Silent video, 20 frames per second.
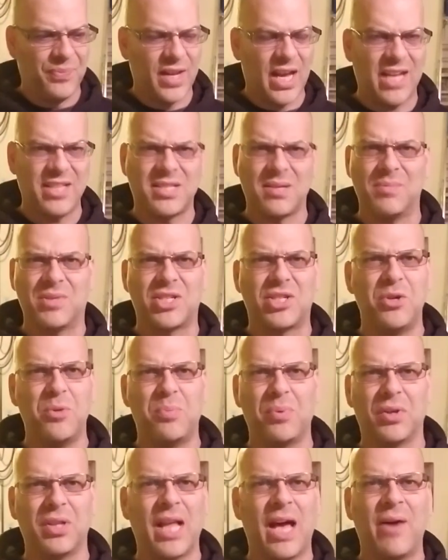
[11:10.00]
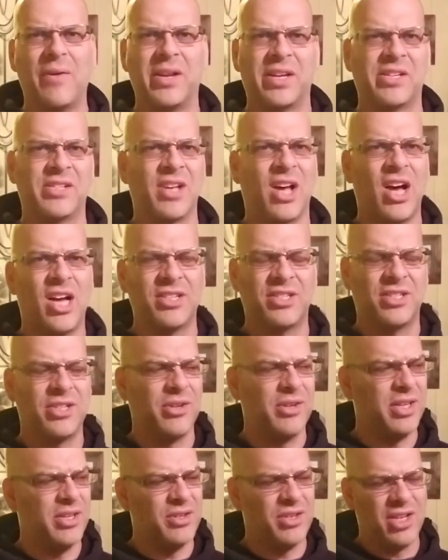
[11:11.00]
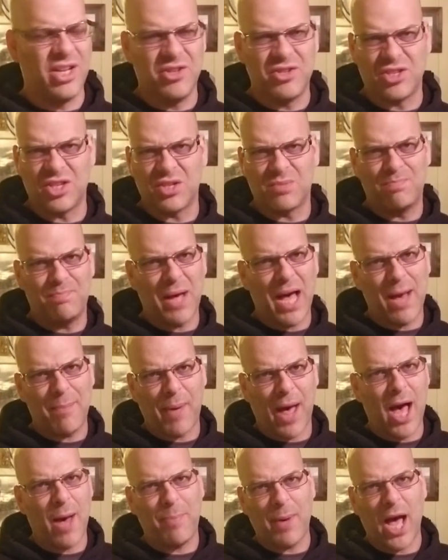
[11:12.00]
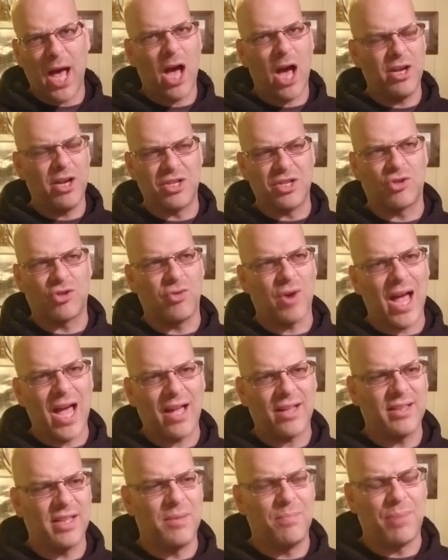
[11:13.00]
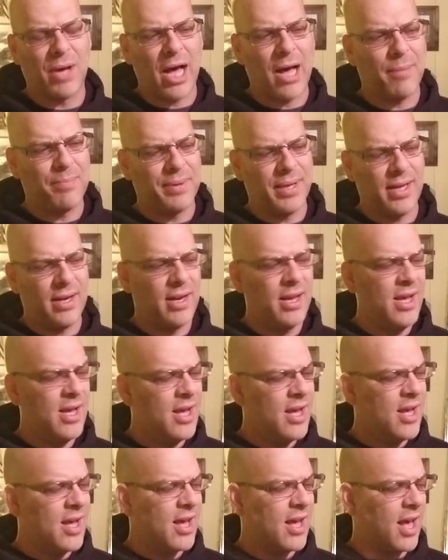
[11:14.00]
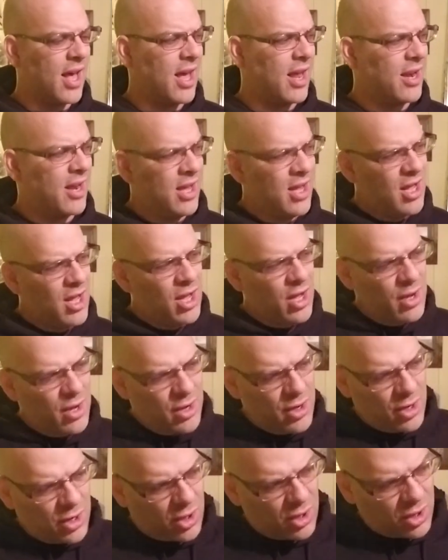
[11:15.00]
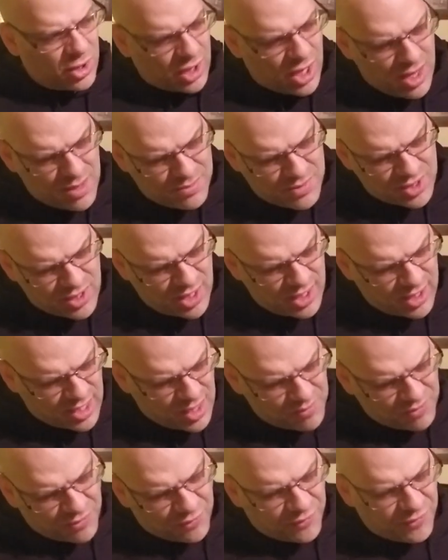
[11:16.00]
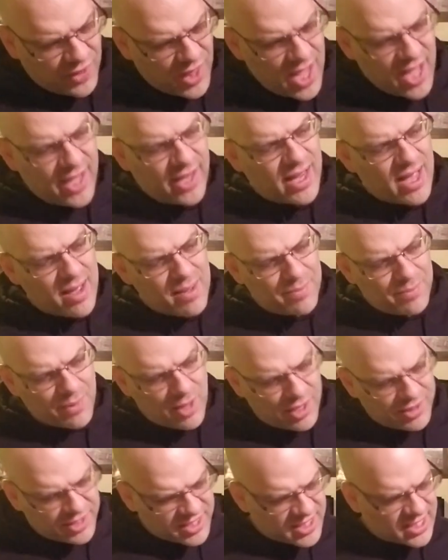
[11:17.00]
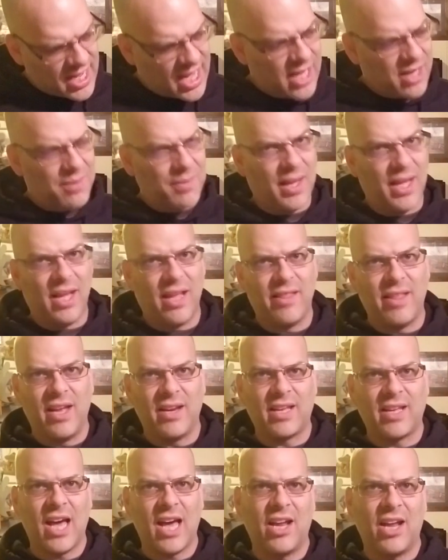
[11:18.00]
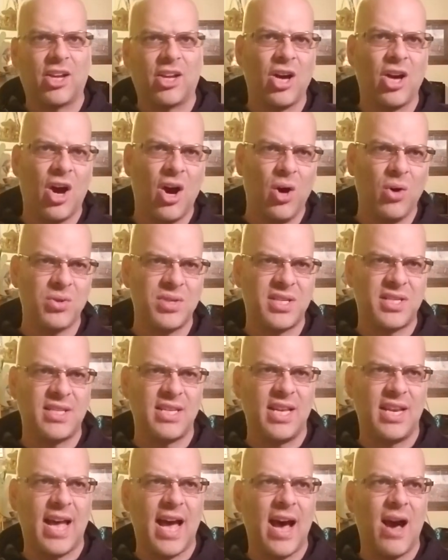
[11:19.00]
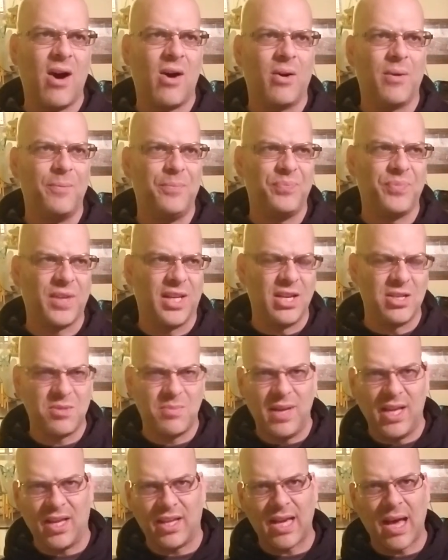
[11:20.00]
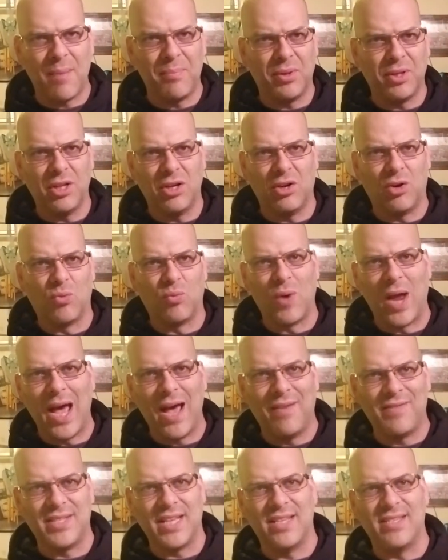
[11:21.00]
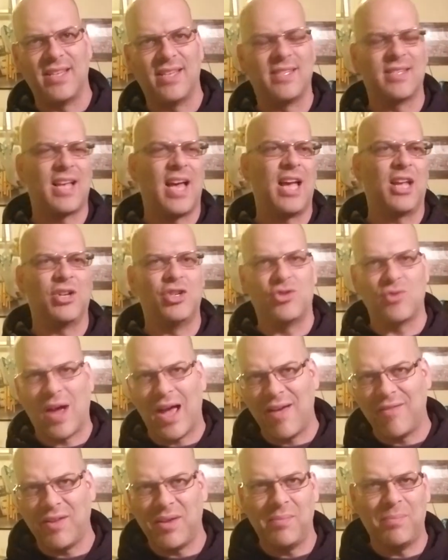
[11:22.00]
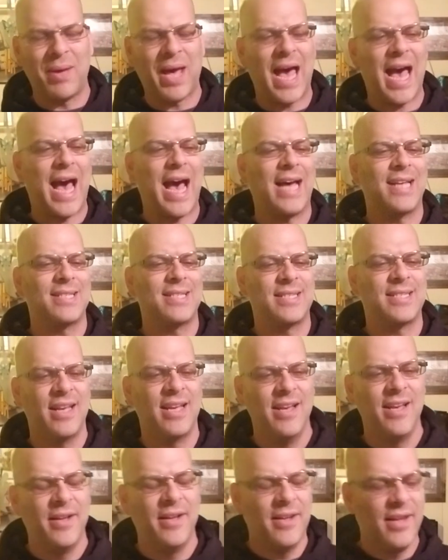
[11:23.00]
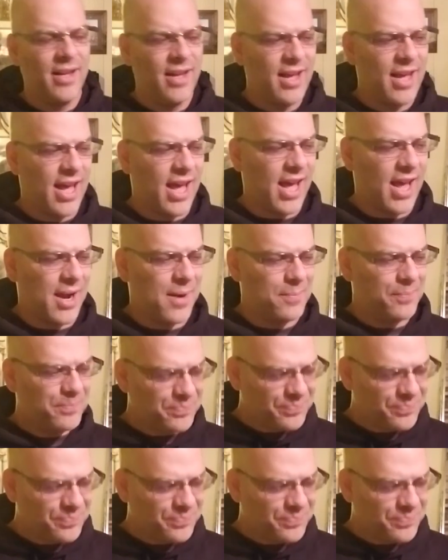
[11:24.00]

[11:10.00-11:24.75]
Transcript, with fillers: got some super loud exhaust, dude. He, he's just bah bah bah. He's crackling, popping, and comes he comes flying up on the side of me and then kind of coasts it out. Gives me a couple little revs as he's like driving past, and